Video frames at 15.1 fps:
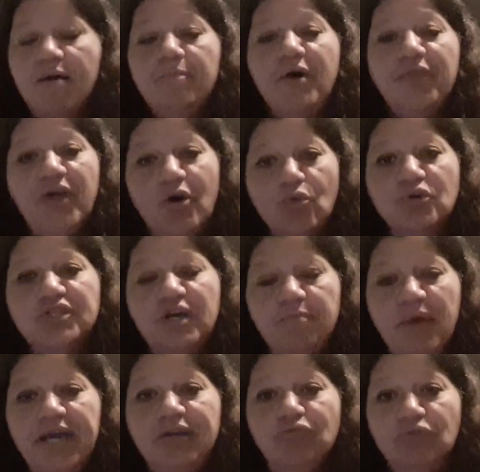but they also
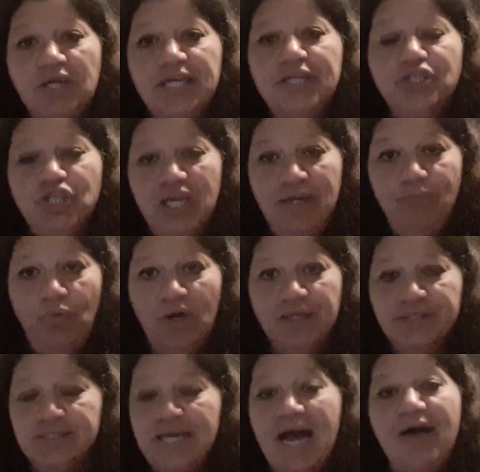make really cheap
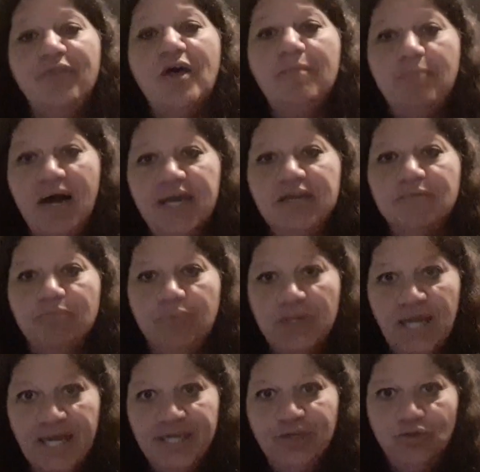ones, and they make them
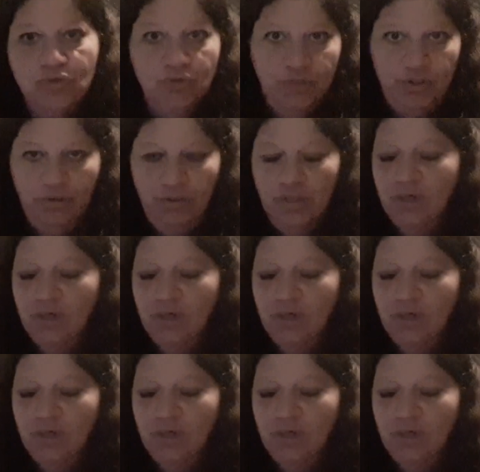bloody good.